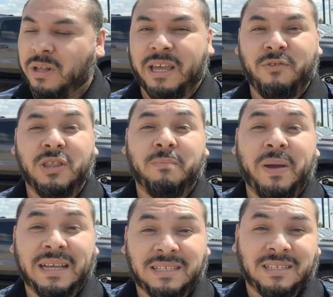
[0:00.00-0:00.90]
give you the
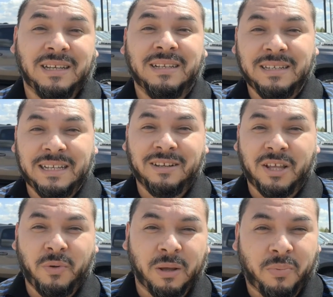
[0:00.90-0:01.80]
best
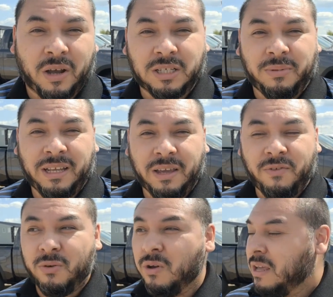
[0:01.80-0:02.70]
deal that we can possibly
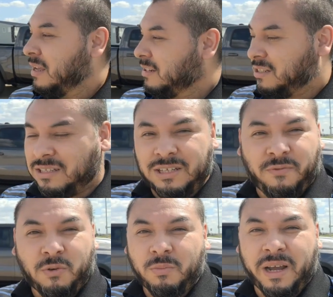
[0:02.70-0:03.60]
give you, just as
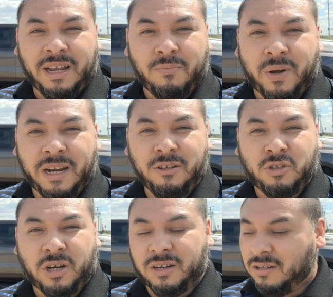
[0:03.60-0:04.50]
if you were buying a brand
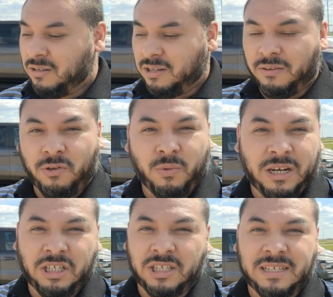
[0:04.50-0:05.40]
new truck. If you
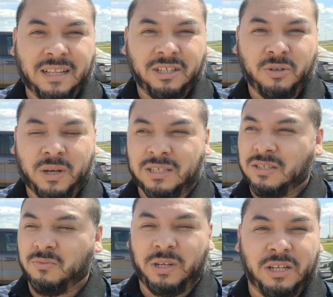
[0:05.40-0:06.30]
want to just sell it to
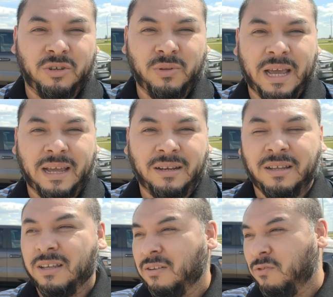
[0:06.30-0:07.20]
us, we can do that.
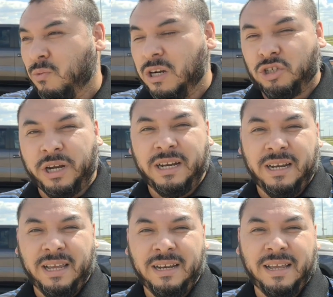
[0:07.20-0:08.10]
If you want to trade
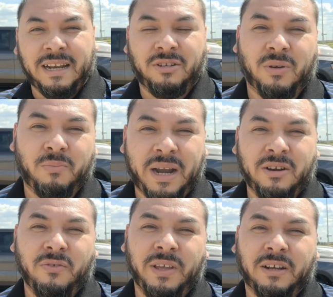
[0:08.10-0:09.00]
it in and get into a
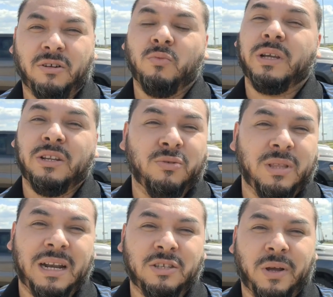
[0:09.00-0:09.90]
brand new vehicle, we can
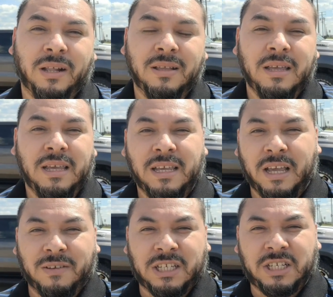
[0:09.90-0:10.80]
do that as well.
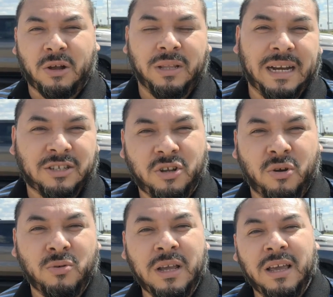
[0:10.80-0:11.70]
Give us a shout, let us
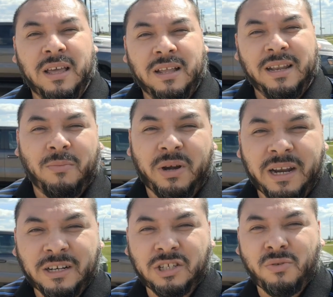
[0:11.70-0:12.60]
know. Number
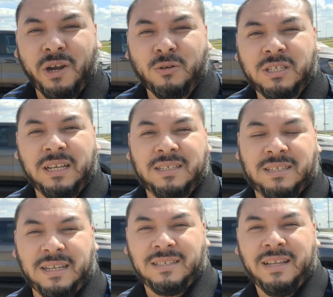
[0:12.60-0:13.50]
here is
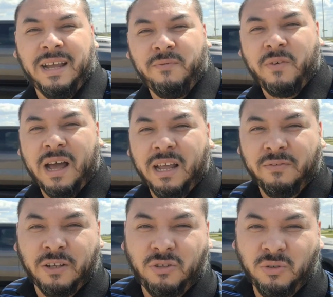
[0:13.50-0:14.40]

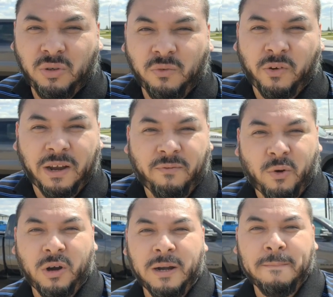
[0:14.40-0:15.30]

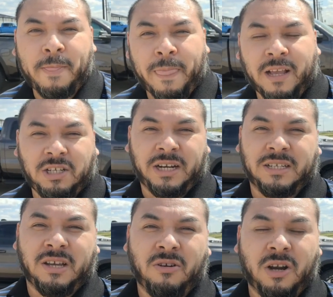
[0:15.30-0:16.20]
306-695-2254. And
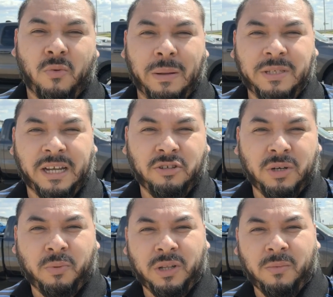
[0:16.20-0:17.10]
check us out on our
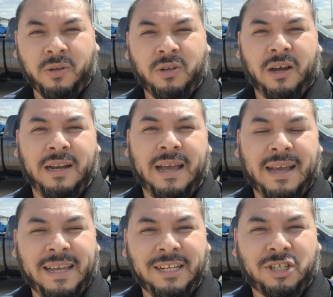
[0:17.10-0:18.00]
website,
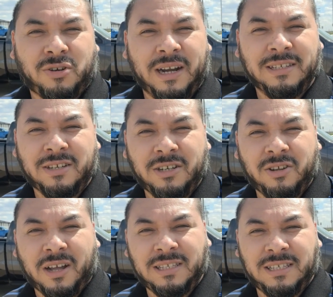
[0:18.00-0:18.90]

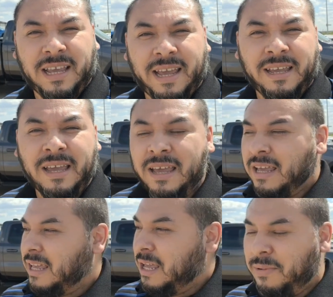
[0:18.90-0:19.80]
www.ihchrysler.ca.
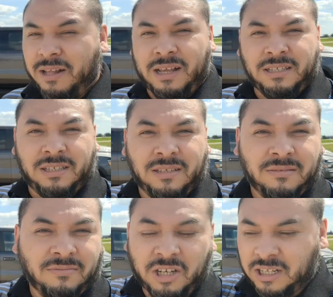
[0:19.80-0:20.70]
Email
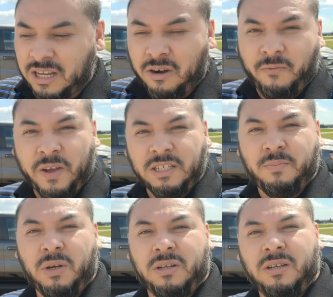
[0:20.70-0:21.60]
us, check us out on
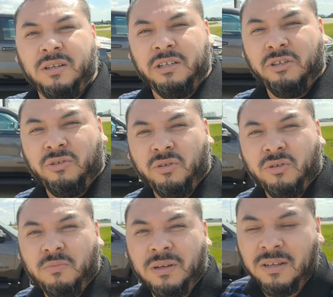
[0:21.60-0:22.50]
Facebook,
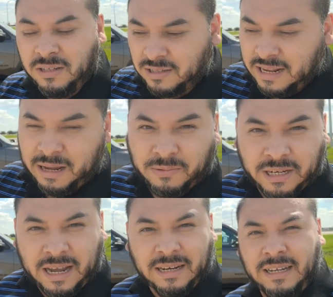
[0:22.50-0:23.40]
YouTube,
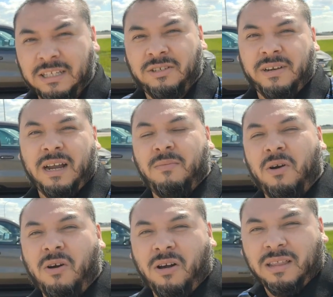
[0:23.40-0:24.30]
Snapchat,
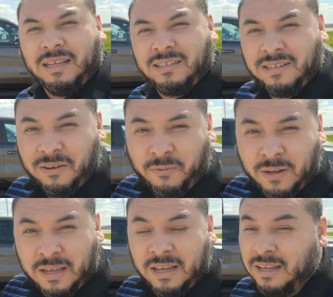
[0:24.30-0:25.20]
Instagram, all that stuff.